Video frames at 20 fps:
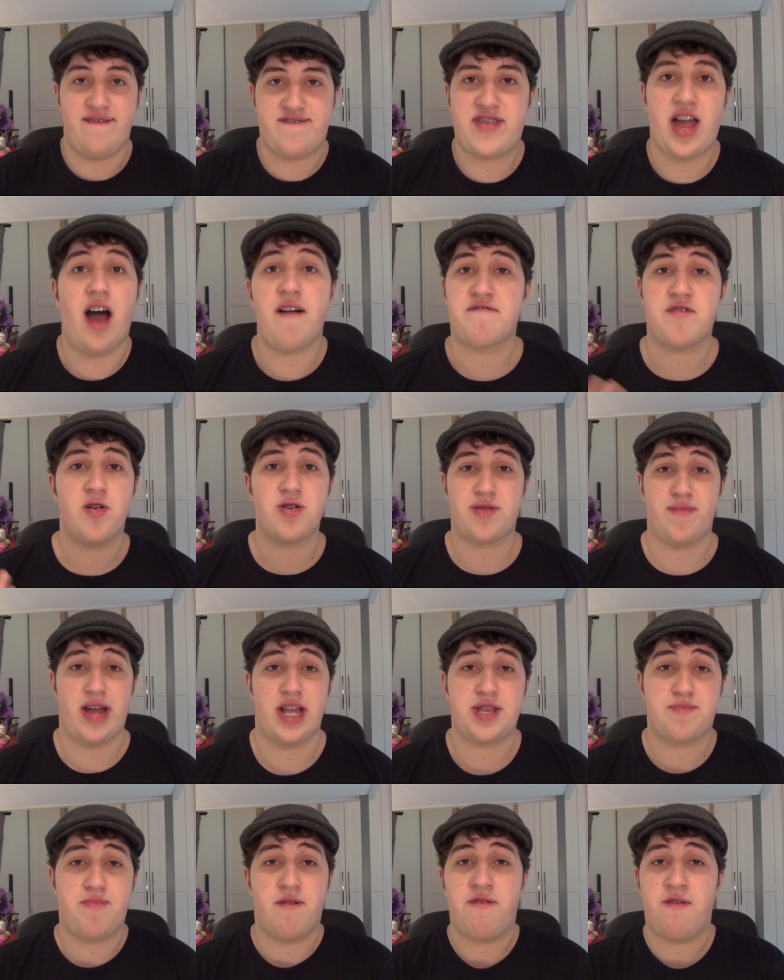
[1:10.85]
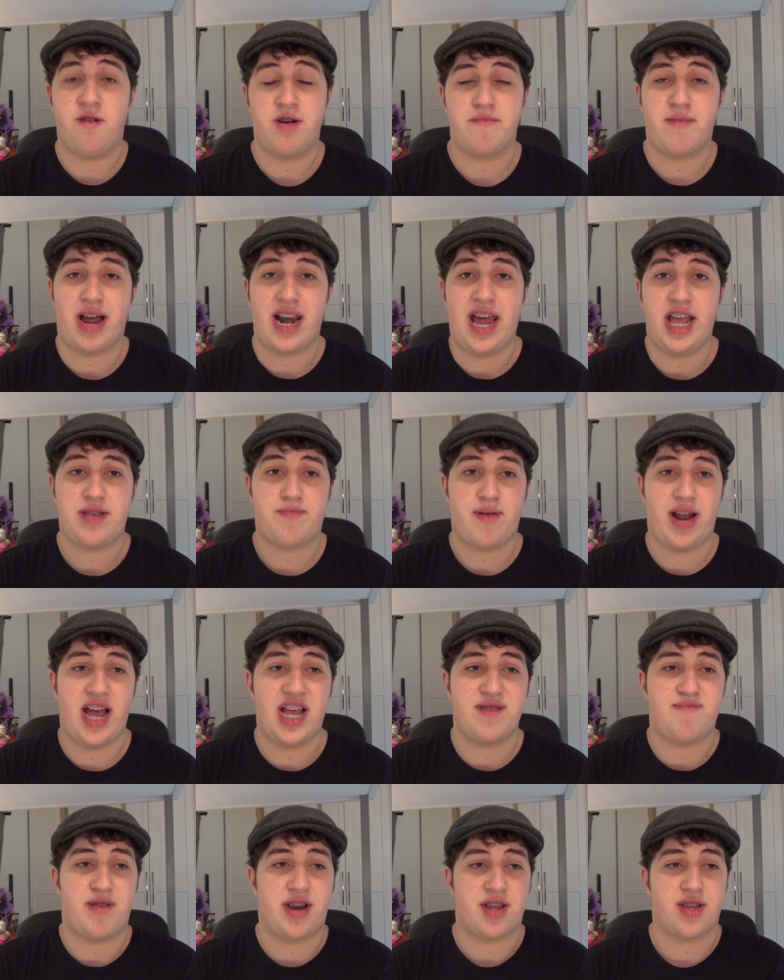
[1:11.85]
t I've talked about this before in my Let's
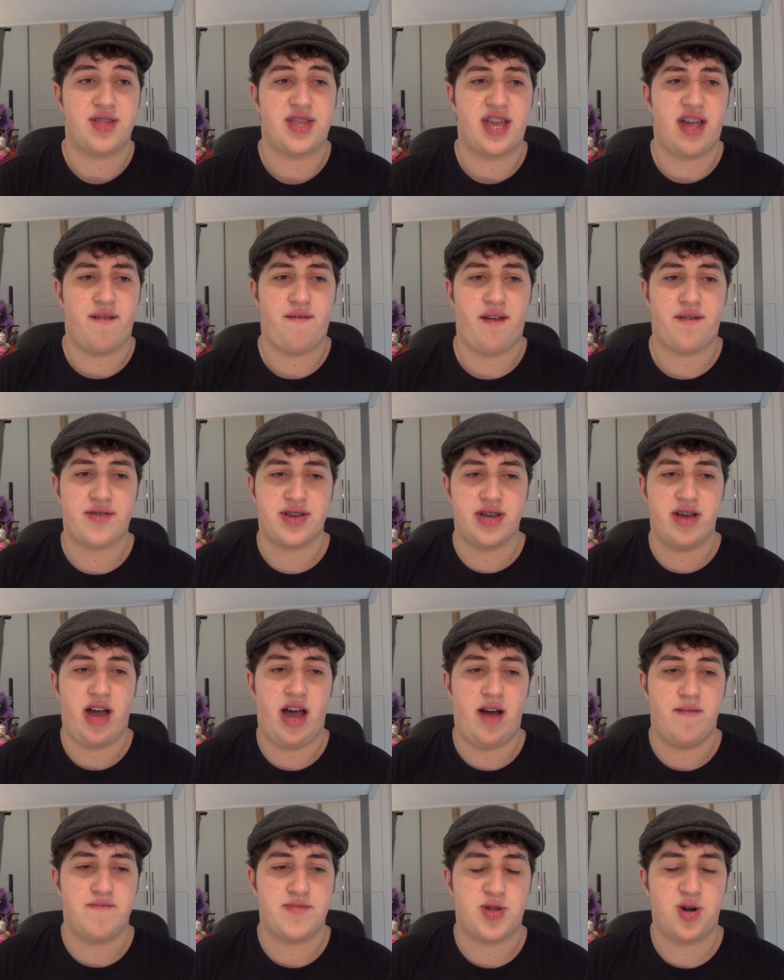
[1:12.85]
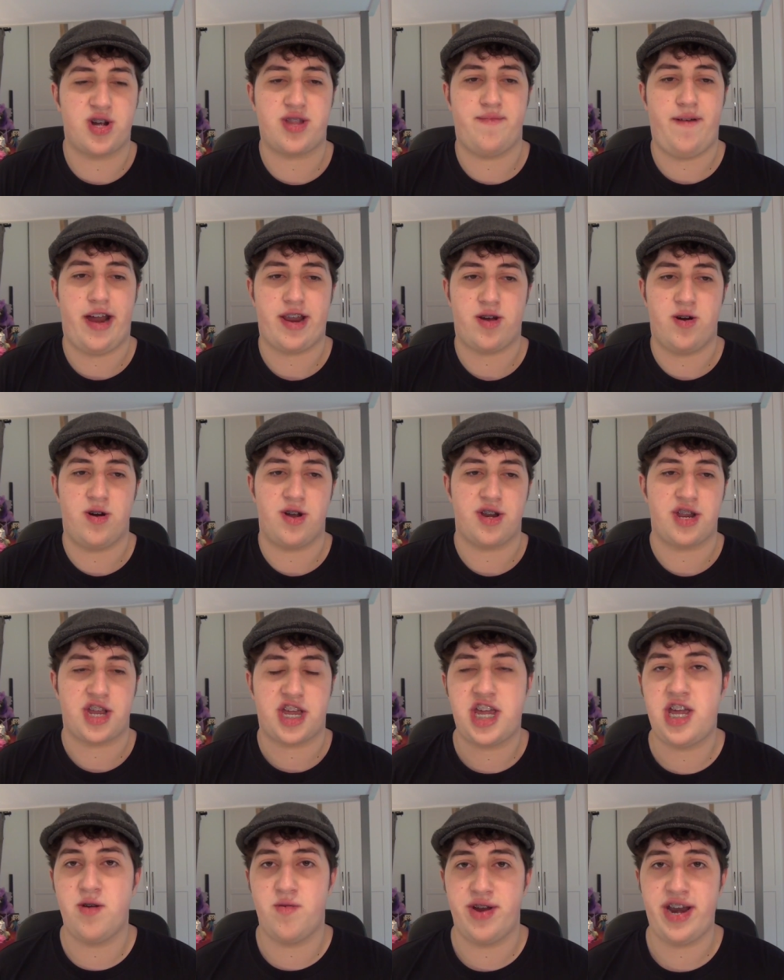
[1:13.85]
Plays, but I don't think I've ever um, talked about it on
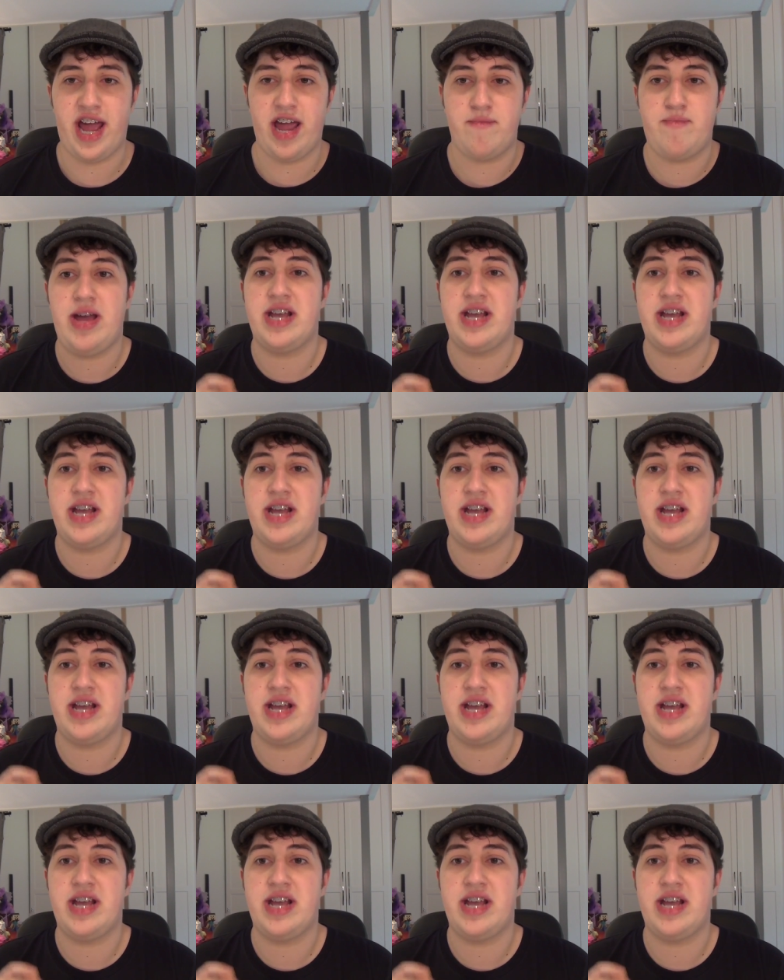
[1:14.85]
Q and A.